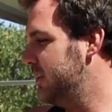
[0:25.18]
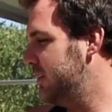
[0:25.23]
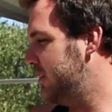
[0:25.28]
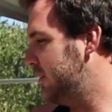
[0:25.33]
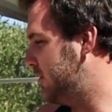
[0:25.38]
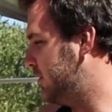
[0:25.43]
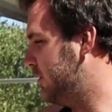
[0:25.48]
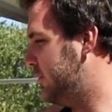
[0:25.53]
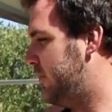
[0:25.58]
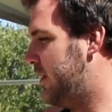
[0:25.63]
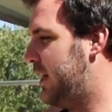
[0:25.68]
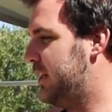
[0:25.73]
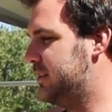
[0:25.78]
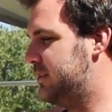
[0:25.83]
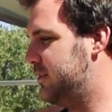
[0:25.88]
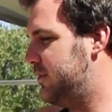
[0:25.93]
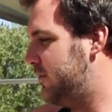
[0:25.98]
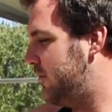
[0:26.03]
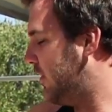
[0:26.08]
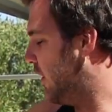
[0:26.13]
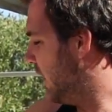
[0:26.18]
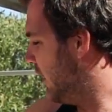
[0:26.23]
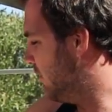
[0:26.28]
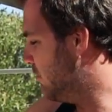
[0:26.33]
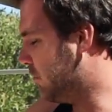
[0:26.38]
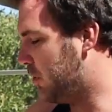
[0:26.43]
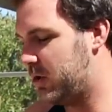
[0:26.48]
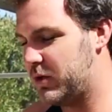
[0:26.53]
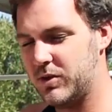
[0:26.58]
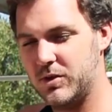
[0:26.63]
The 2005
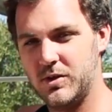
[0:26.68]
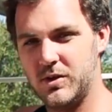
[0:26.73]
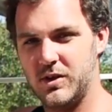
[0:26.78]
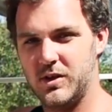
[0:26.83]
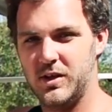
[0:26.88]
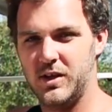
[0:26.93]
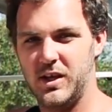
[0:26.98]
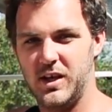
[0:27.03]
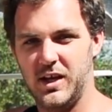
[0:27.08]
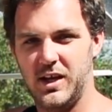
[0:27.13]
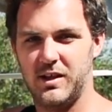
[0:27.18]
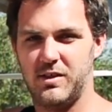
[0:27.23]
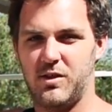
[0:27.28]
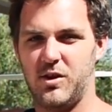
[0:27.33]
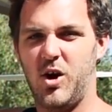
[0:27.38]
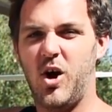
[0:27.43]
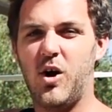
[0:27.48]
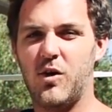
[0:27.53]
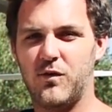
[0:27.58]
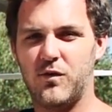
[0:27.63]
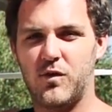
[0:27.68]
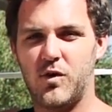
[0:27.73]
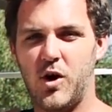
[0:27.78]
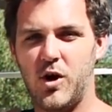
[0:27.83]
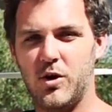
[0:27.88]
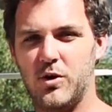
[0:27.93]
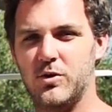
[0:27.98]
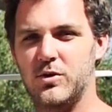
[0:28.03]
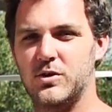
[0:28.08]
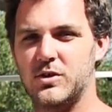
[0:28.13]
model, it's an
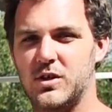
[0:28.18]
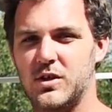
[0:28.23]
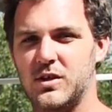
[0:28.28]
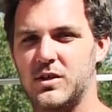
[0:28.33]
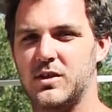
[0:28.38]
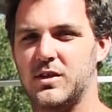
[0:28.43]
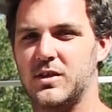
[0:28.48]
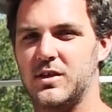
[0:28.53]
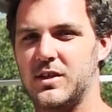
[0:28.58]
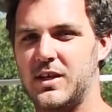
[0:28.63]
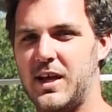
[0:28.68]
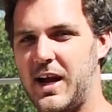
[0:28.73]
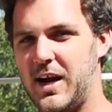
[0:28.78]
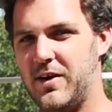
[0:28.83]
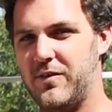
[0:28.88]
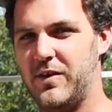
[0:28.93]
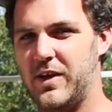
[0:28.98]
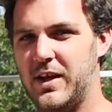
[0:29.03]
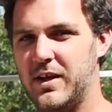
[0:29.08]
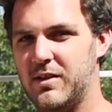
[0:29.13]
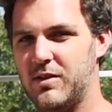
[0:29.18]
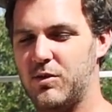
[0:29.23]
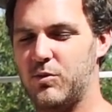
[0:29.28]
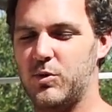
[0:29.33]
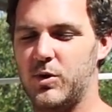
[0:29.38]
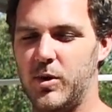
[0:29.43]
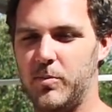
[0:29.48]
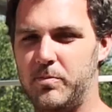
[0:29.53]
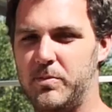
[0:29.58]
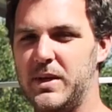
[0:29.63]
off-road caravan, so
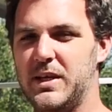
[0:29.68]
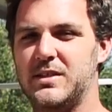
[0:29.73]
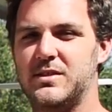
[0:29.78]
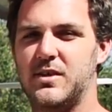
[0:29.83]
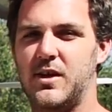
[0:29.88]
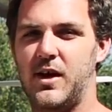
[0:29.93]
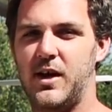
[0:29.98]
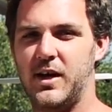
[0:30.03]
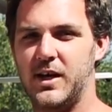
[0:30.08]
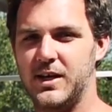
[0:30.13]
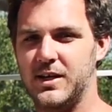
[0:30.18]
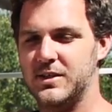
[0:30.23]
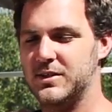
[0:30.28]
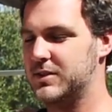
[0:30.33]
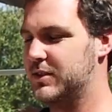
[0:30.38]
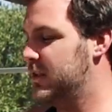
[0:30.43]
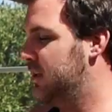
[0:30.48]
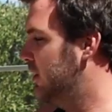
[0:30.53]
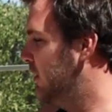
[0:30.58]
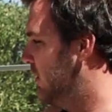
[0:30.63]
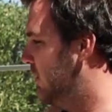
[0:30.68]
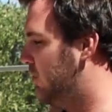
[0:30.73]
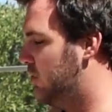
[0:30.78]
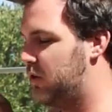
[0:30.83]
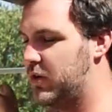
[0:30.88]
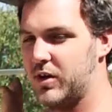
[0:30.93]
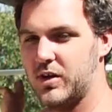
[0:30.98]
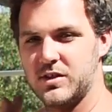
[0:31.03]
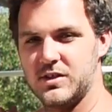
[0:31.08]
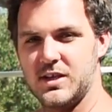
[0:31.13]
we've got big tyres,
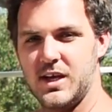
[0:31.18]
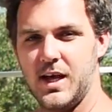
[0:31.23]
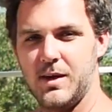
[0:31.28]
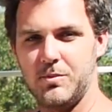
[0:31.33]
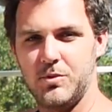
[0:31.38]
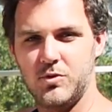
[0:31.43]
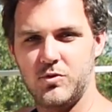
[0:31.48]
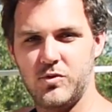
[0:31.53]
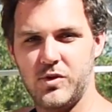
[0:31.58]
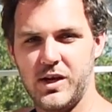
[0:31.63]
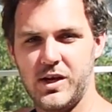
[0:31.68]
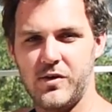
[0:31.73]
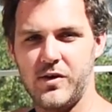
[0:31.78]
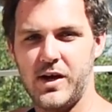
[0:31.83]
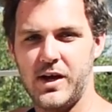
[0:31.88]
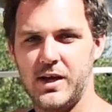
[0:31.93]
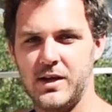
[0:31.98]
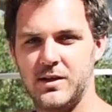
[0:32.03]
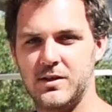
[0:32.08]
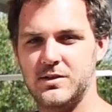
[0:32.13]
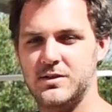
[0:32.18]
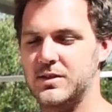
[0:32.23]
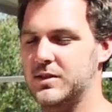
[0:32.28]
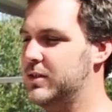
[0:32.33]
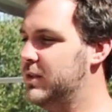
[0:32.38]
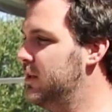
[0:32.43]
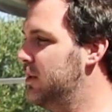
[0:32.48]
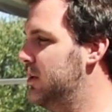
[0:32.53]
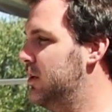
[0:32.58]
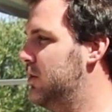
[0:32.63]
we've got a tapered rear end,
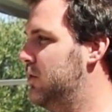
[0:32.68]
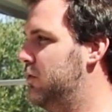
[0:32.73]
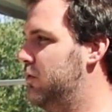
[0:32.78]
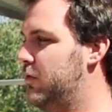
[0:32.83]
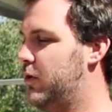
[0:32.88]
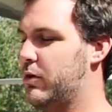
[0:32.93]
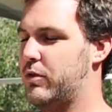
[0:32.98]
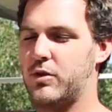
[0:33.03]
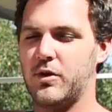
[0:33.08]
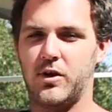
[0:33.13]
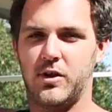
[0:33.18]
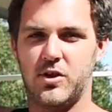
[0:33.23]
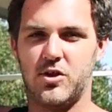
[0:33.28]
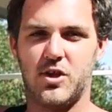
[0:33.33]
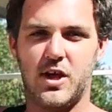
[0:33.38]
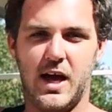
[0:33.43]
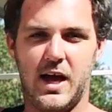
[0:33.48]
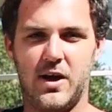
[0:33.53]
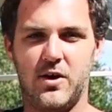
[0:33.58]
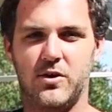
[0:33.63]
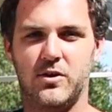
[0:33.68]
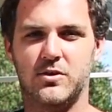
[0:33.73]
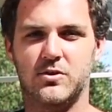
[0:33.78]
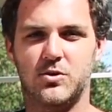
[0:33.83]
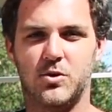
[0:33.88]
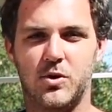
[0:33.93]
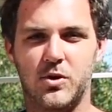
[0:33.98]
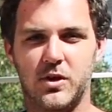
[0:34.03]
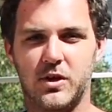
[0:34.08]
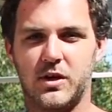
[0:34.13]
we've also got the shower and
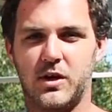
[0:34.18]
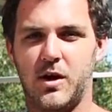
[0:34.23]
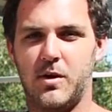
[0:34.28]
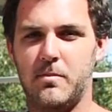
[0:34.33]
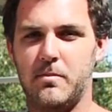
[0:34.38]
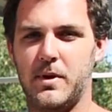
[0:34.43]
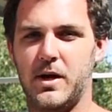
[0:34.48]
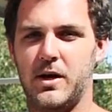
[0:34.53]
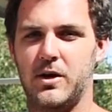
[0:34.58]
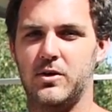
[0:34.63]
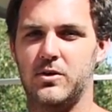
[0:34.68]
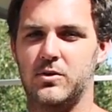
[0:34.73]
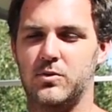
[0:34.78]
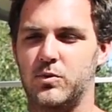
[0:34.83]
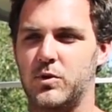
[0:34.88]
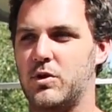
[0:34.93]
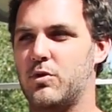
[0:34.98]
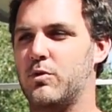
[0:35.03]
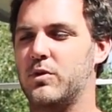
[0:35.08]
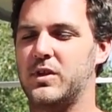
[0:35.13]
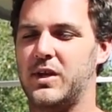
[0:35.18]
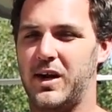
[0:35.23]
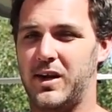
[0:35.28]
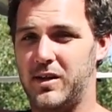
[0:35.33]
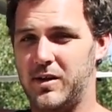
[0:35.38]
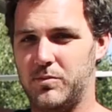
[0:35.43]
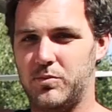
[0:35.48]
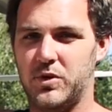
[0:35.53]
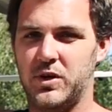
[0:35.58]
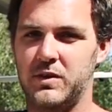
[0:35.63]
toilet combo, which we've done
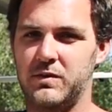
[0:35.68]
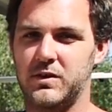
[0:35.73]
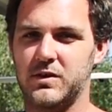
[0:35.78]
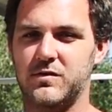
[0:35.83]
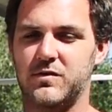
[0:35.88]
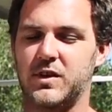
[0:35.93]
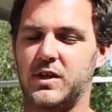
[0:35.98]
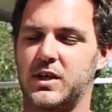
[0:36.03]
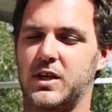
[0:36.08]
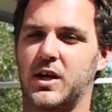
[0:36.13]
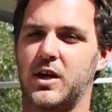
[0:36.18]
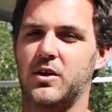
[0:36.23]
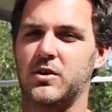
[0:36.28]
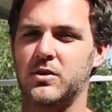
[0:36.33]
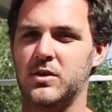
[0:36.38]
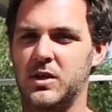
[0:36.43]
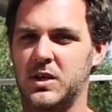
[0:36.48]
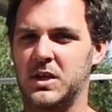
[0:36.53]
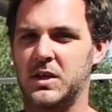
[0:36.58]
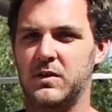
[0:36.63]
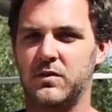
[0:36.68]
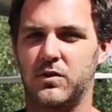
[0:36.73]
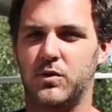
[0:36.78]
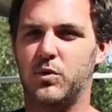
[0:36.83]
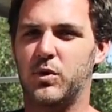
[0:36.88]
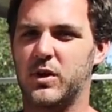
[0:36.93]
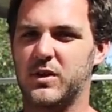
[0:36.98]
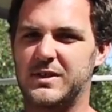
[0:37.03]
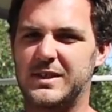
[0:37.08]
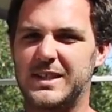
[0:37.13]
in the previous video. If
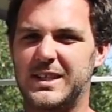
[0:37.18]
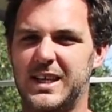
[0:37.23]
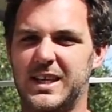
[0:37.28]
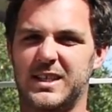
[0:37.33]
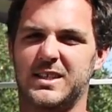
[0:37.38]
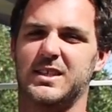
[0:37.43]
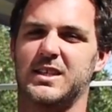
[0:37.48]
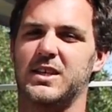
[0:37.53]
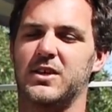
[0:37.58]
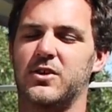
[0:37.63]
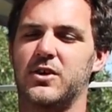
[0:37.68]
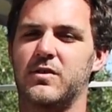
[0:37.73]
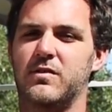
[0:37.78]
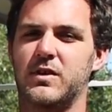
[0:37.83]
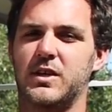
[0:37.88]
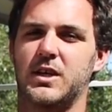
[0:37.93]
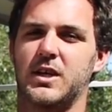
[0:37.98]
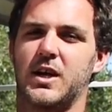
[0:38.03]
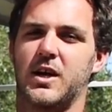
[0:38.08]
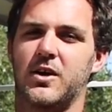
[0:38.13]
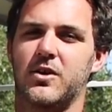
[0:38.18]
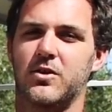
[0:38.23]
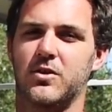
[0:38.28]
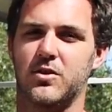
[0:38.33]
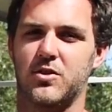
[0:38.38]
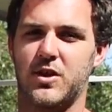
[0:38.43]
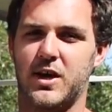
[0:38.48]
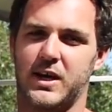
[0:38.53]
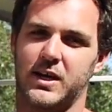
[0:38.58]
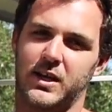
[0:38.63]
you want to see the interior video,
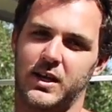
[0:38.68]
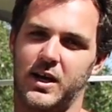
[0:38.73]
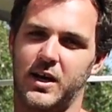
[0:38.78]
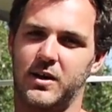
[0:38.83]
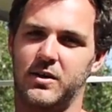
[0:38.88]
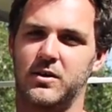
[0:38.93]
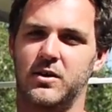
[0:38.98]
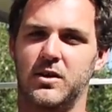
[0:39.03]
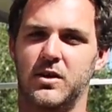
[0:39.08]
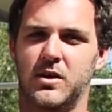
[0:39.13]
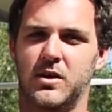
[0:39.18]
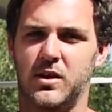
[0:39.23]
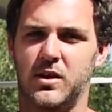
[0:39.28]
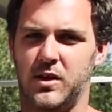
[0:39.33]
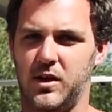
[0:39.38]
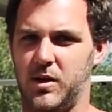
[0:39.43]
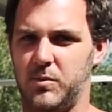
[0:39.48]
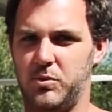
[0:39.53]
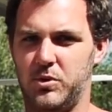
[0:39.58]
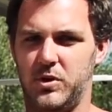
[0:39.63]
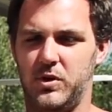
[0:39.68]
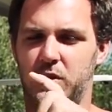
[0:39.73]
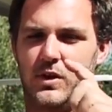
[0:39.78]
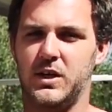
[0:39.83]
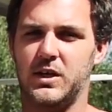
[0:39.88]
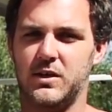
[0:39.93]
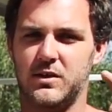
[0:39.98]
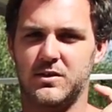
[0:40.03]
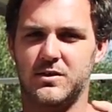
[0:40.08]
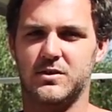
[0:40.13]
check it out. I'll put a
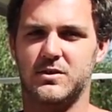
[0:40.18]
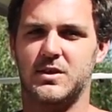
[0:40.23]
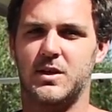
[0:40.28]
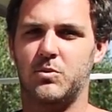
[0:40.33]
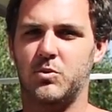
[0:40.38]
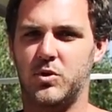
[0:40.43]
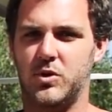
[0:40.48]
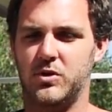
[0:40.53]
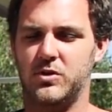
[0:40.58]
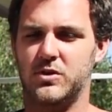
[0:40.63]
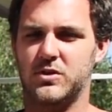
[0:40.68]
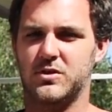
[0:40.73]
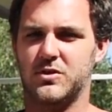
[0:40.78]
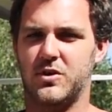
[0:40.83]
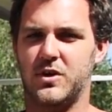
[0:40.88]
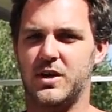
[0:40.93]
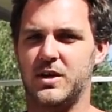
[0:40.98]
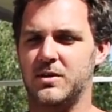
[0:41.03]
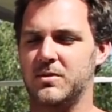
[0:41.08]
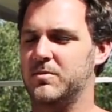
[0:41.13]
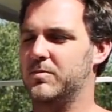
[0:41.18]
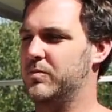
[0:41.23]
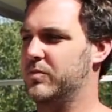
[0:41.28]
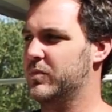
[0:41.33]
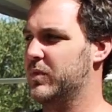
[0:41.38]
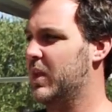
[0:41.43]
link somewhere on the screen.